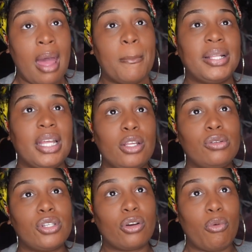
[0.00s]
But then you
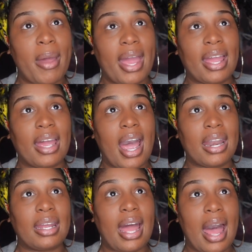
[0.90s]
circle back and
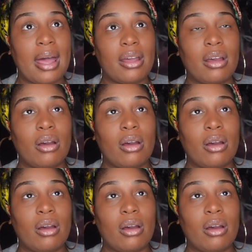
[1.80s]
kind of got